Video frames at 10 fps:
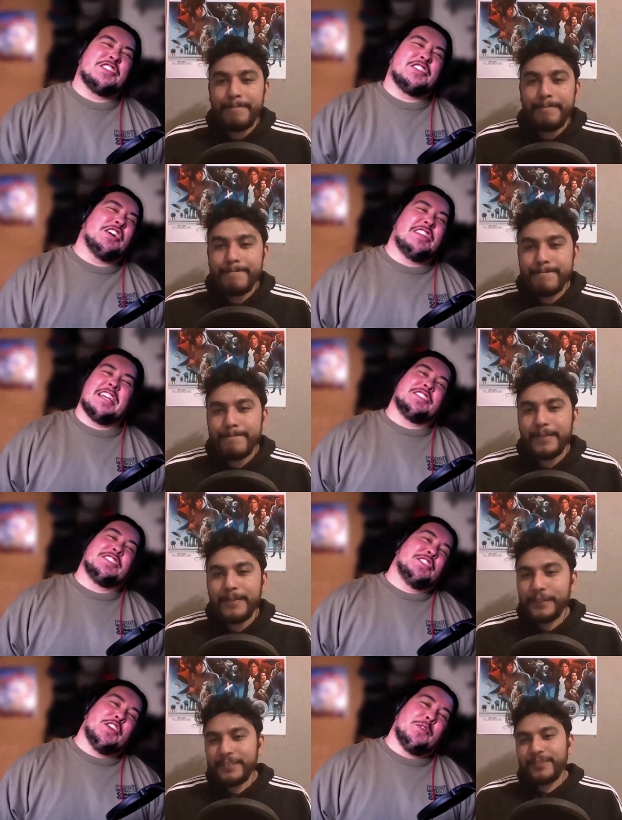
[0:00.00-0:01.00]
Speaker 1: just good
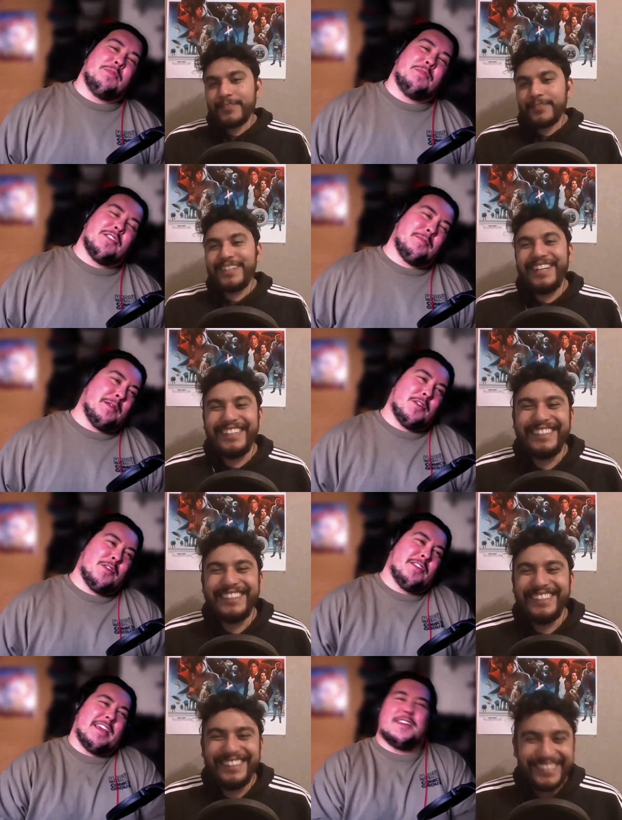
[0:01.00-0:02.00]
things to do, Bern. I mean,
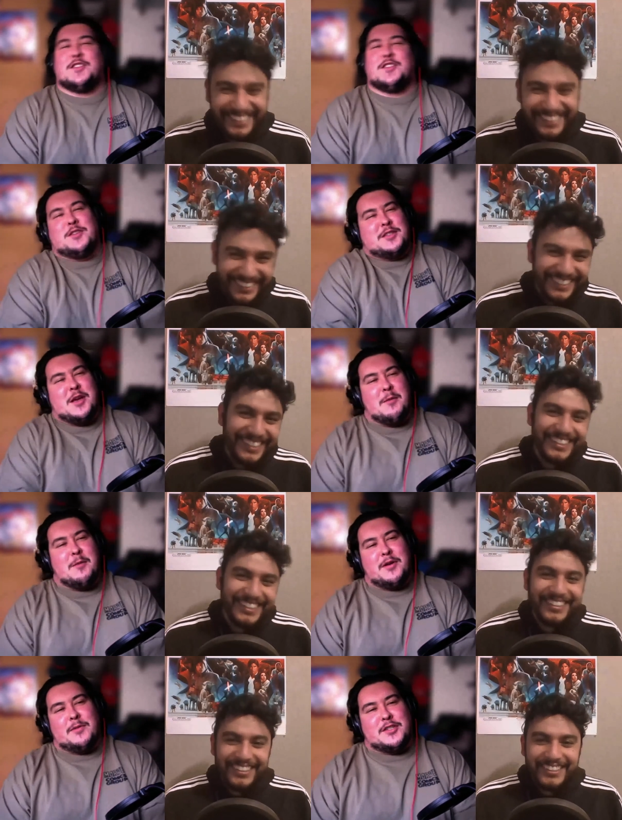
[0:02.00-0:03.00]
what are they gonna do?
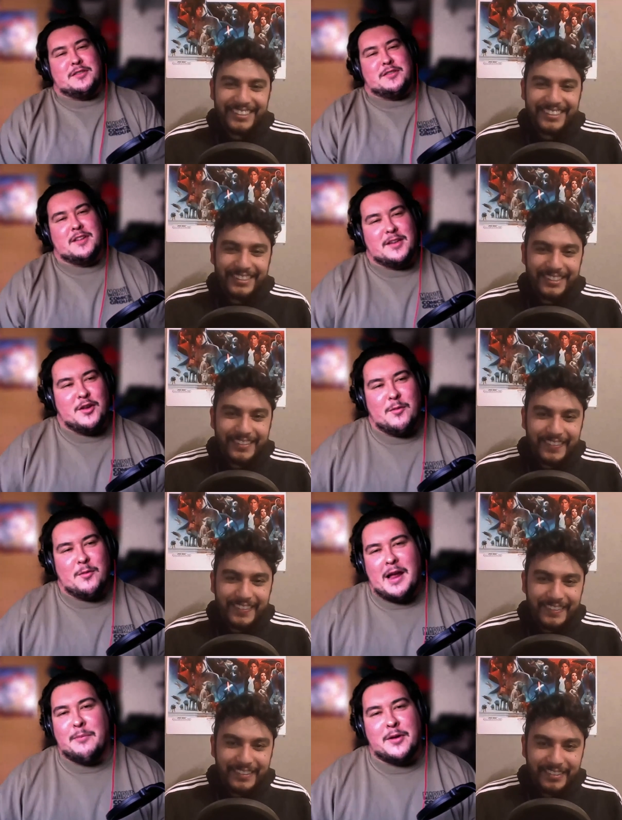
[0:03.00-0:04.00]
Put a bunch of, you
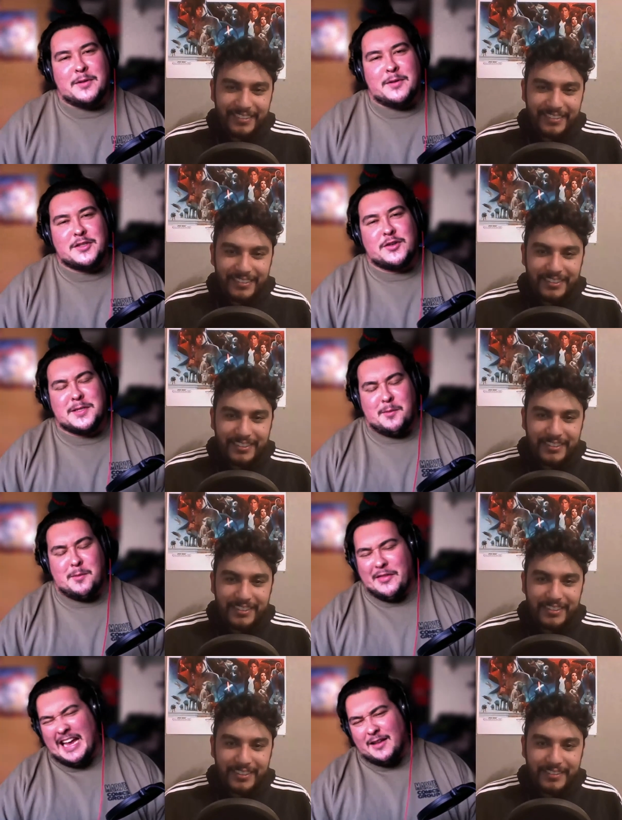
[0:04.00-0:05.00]
know, not put a bunch of trailers.
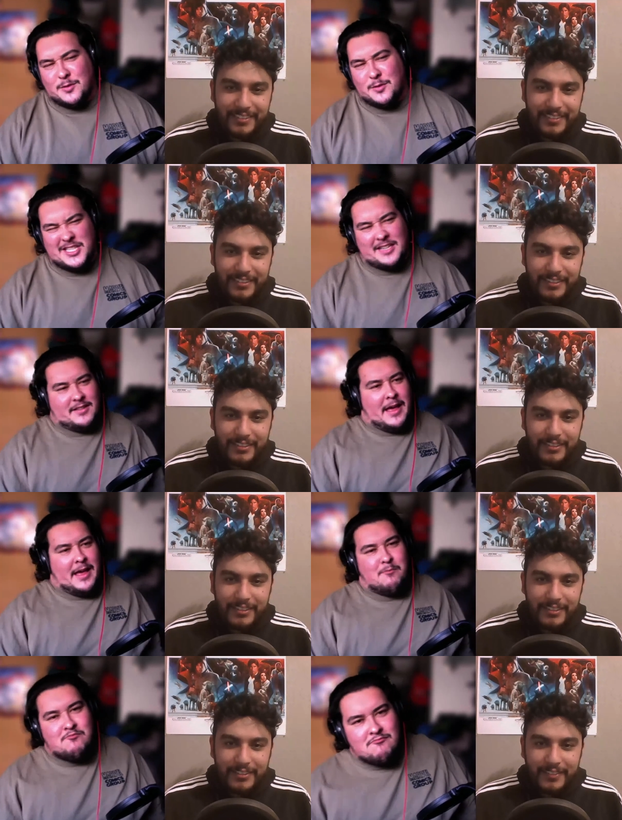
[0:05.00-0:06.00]
Come on, they got a little more sense than
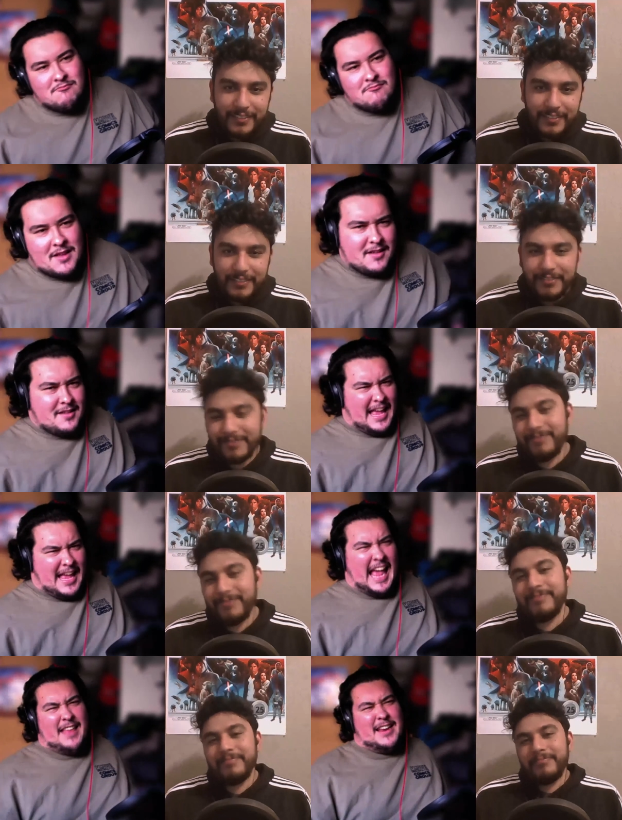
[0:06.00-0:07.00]
that.
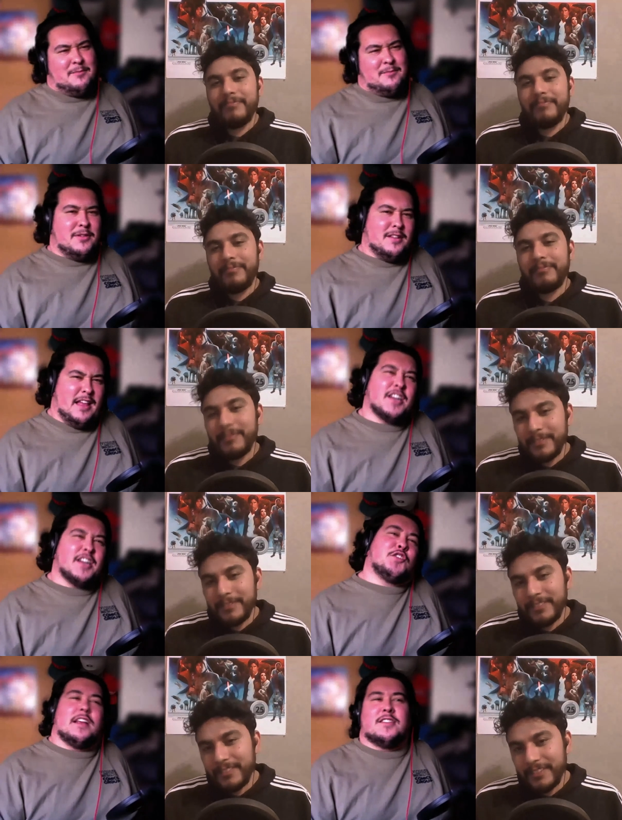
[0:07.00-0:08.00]
Yeah, they didn't put a
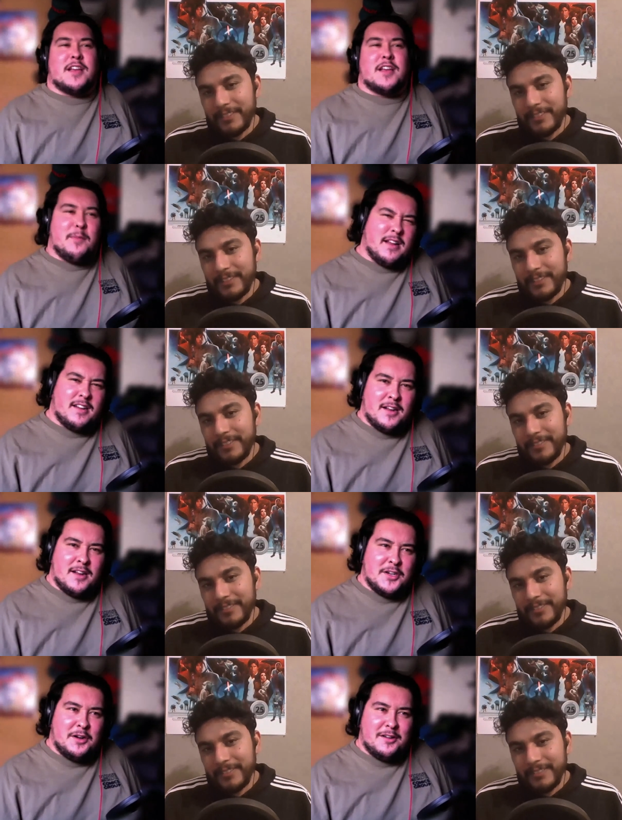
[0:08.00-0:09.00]
lot of trailers up
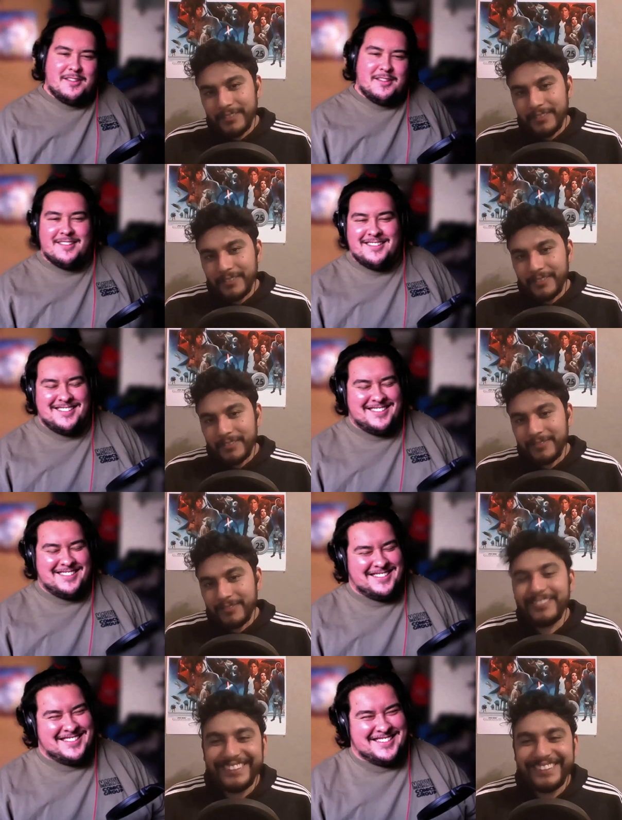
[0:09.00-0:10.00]
on
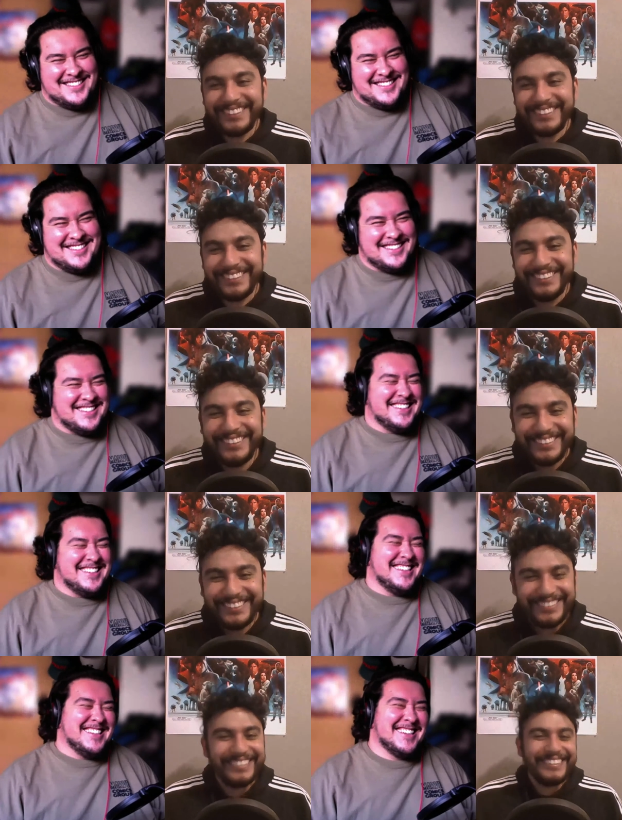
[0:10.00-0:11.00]
here.
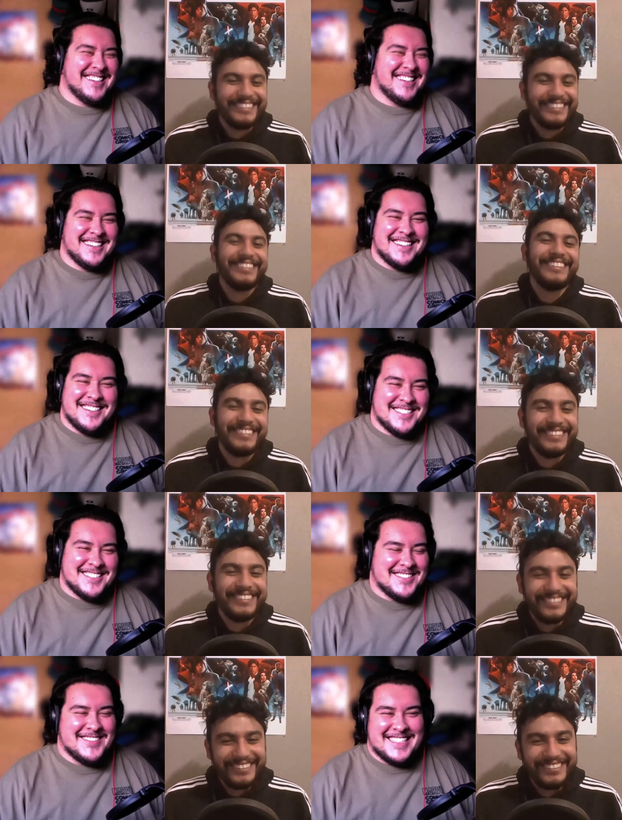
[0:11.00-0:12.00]

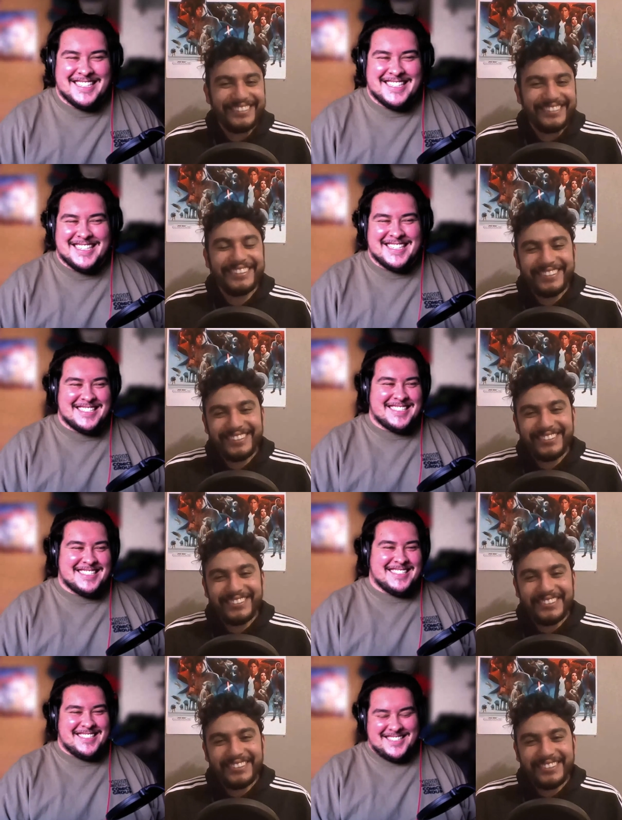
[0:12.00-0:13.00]
Oh my
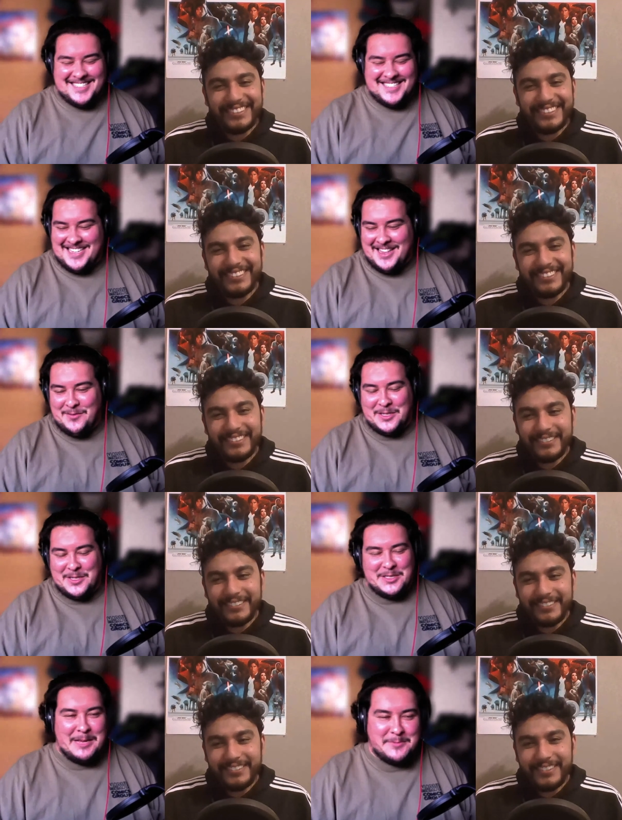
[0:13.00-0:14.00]
gosh. I love
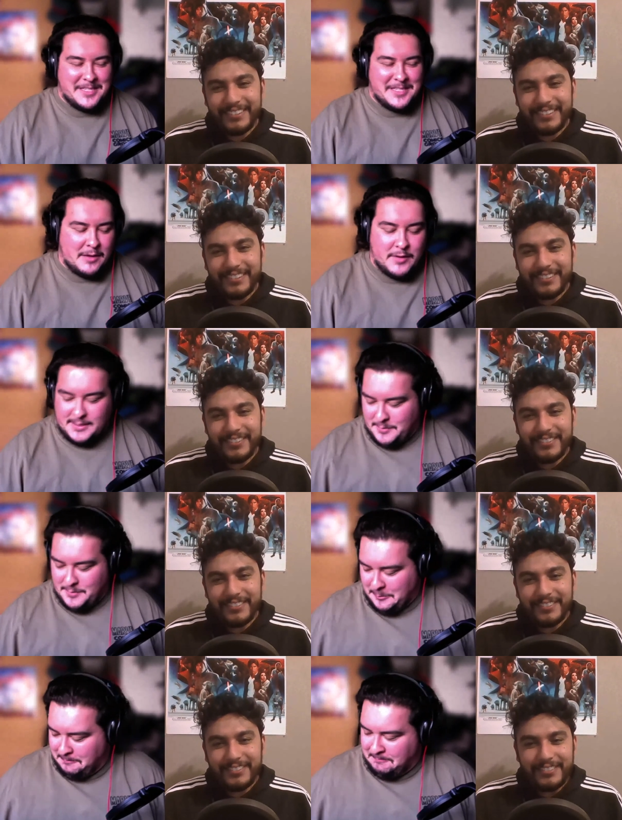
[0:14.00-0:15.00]
Rick James. God rest
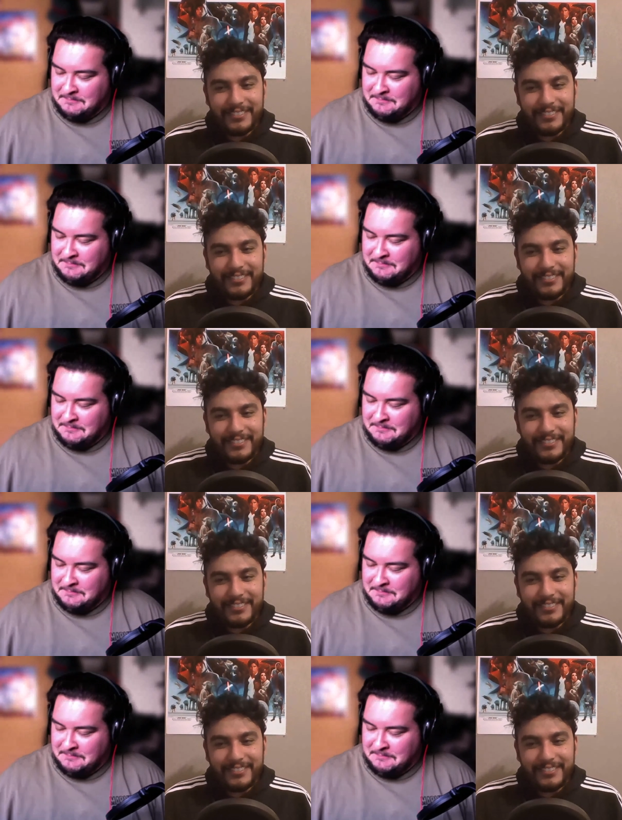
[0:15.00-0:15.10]
him too.